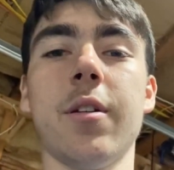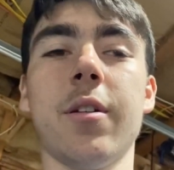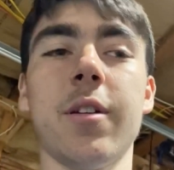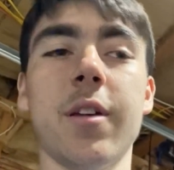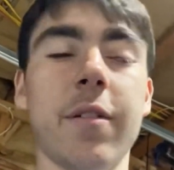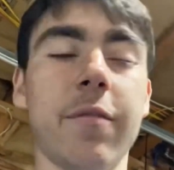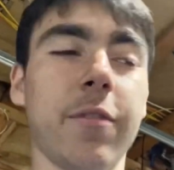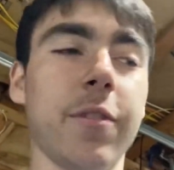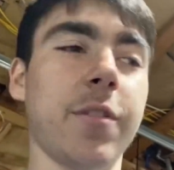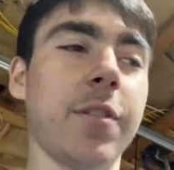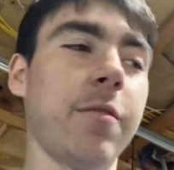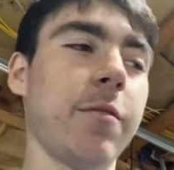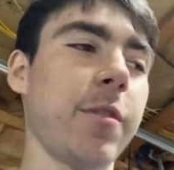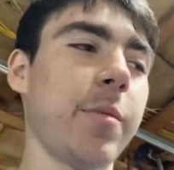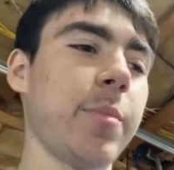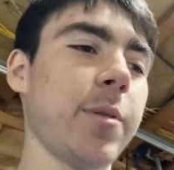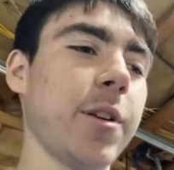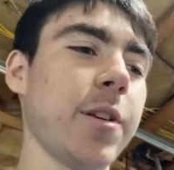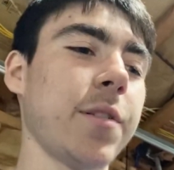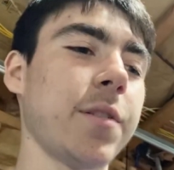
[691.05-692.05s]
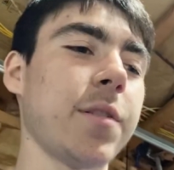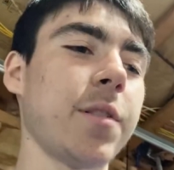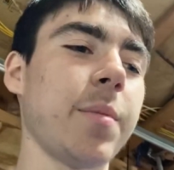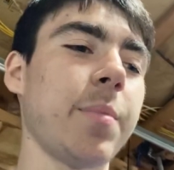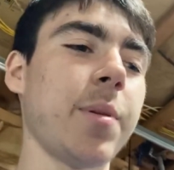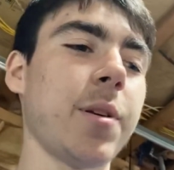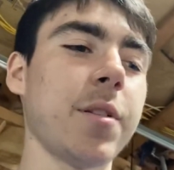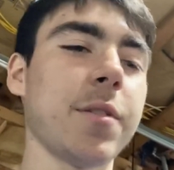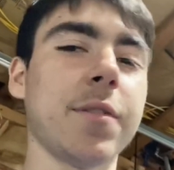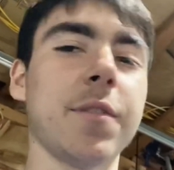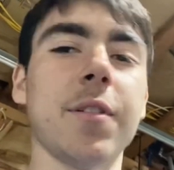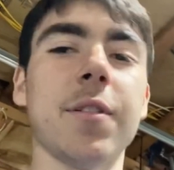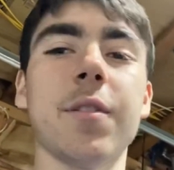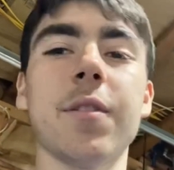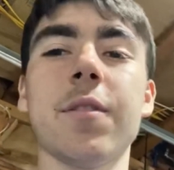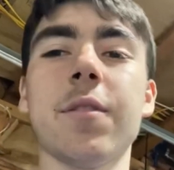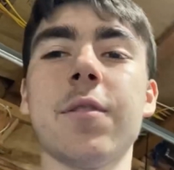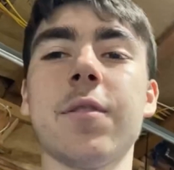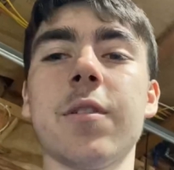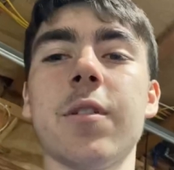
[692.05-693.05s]
having to replace the
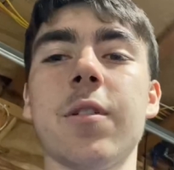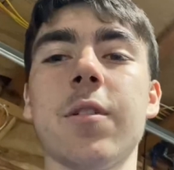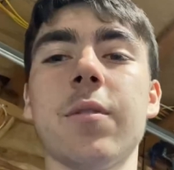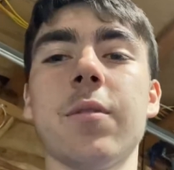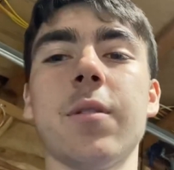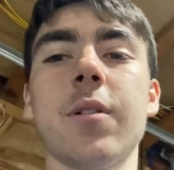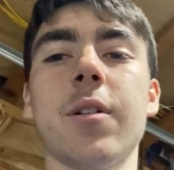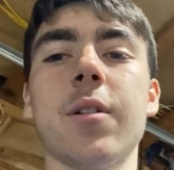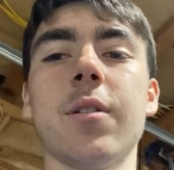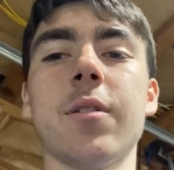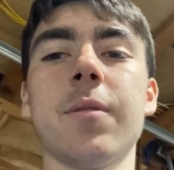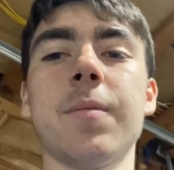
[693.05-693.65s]
pistons. So,